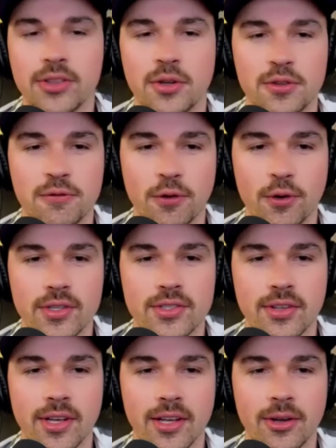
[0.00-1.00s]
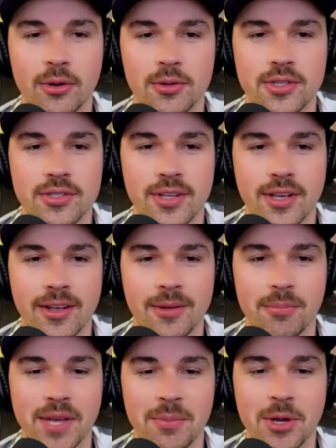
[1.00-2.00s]
those Forest Lake coaches, they're
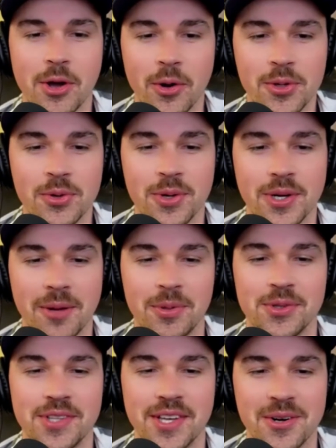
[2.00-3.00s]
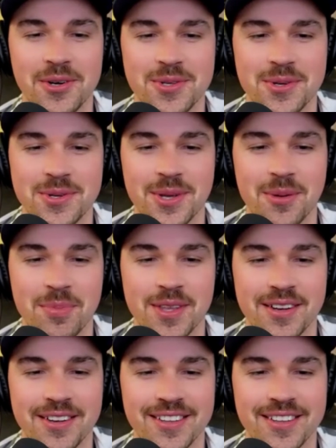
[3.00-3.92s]
gonna maybe owe you a couple dinners or something.